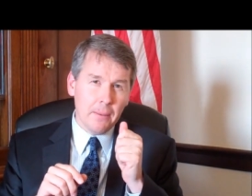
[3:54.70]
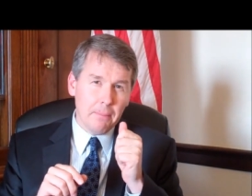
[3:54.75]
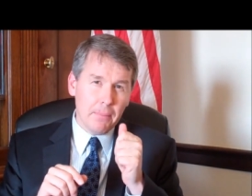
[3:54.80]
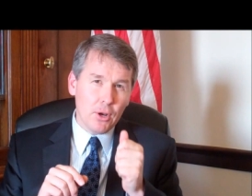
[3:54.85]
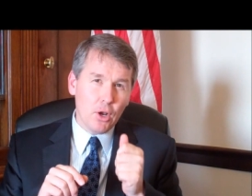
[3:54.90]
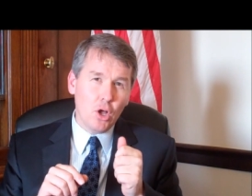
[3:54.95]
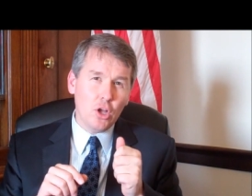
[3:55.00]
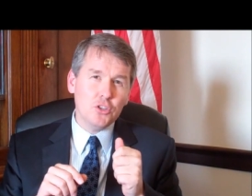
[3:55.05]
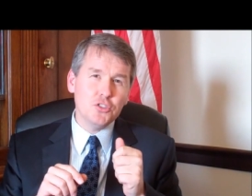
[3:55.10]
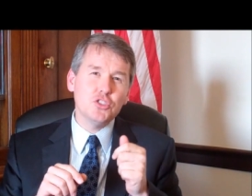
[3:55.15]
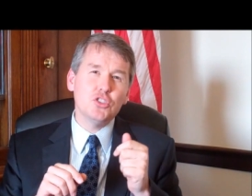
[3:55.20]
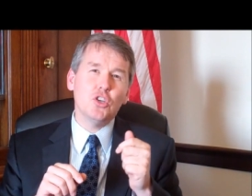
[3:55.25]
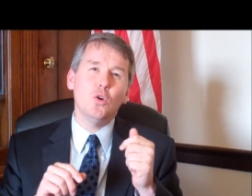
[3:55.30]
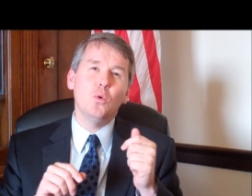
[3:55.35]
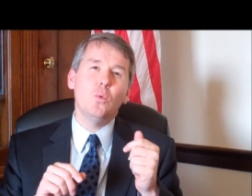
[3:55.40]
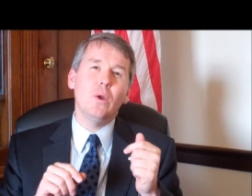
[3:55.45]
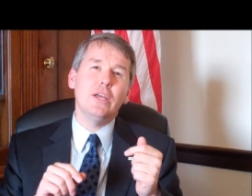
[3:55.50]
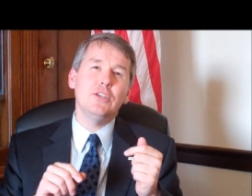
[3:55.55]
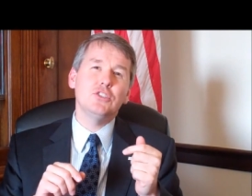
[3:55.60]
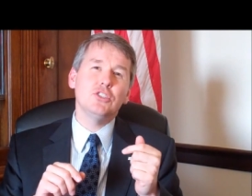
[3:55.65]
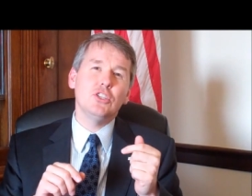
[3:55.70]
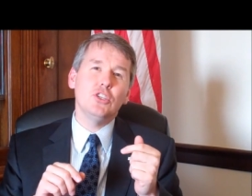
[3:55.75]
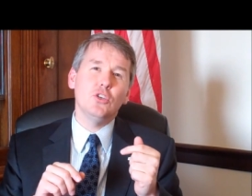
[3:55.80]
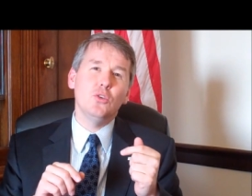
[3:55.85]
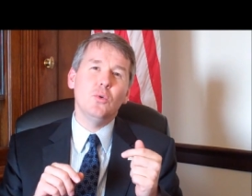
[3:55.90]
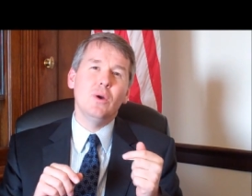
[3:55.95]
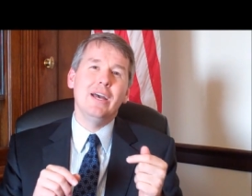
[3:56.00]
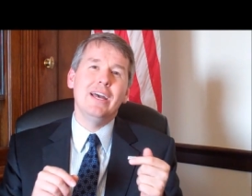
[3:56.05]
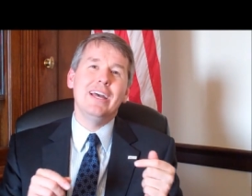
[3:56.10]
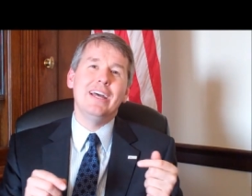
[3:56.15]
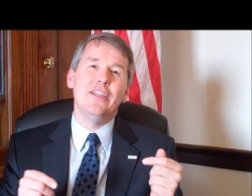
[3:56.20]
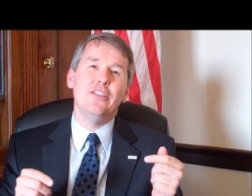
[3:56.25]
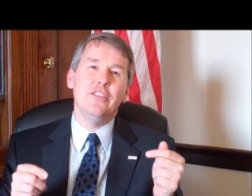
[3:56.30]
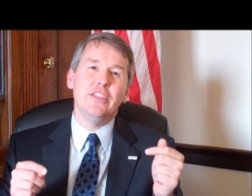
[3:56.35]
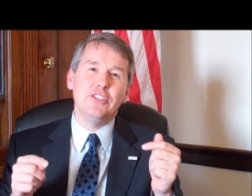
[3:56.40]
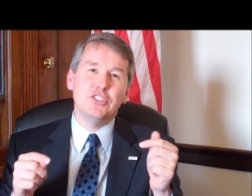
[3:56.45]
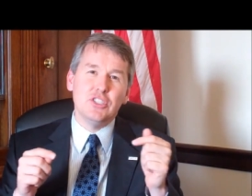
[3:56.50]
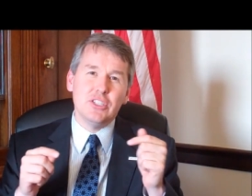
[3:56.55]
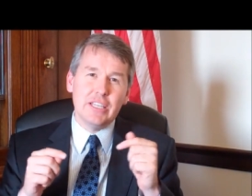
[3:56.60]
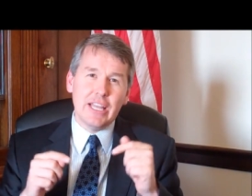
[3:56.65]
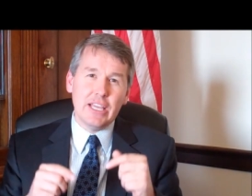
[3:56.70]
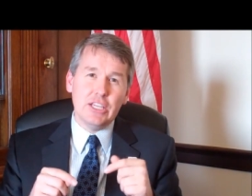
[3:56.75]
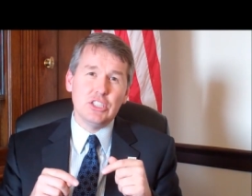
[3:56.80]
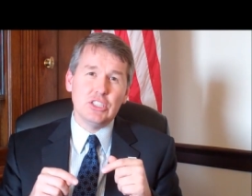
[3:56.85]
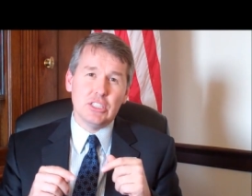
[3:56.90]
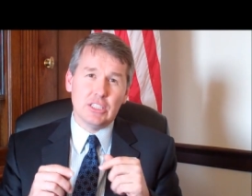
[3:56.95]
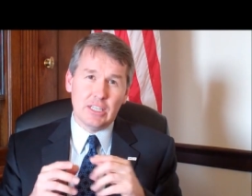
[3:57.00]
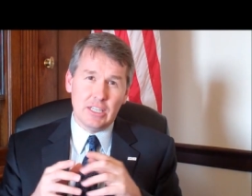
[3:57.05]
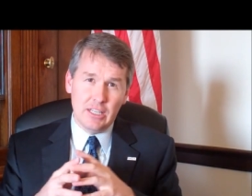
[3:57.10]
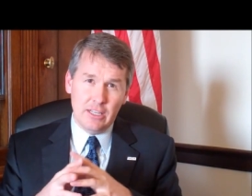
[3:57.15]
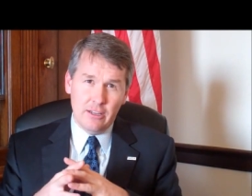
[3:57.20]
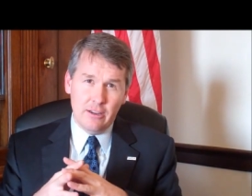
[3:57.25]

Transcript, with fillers: but also rescue this nation